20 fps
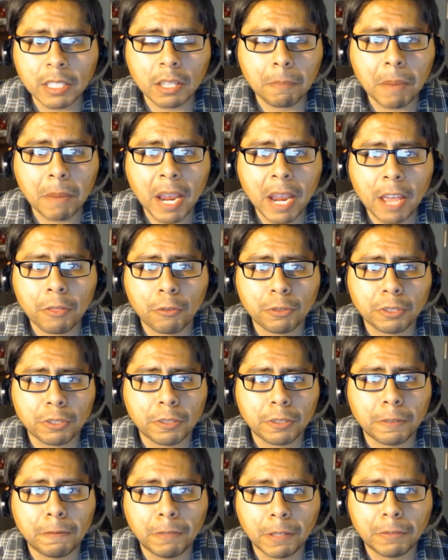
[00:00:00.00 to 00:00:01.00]
The Panthers are
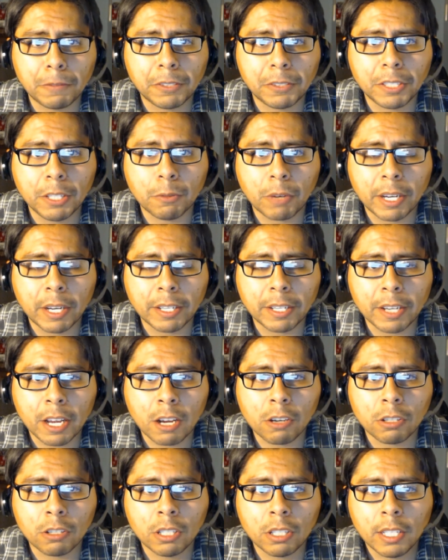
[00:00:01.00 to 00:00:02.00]
the 5th seed right
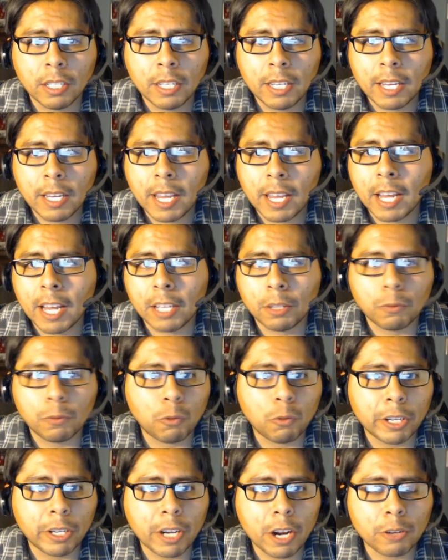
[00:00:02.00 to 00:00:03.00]
now, and the
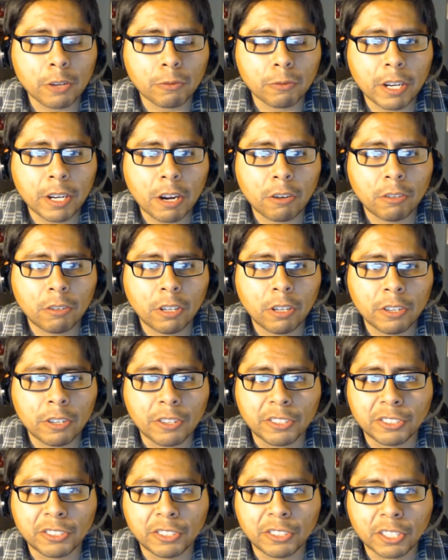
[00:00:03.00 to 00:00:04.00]
49ers right now
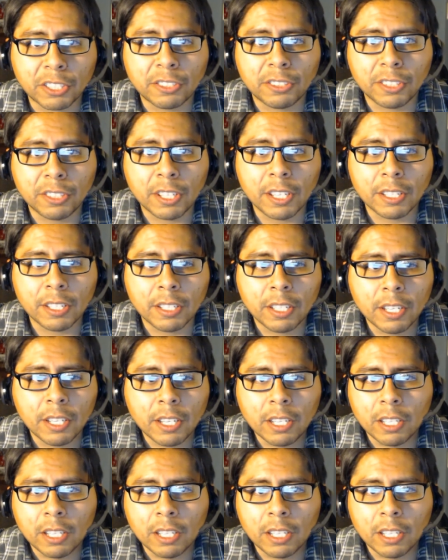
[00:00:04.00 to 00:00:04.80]
are the 6th seed.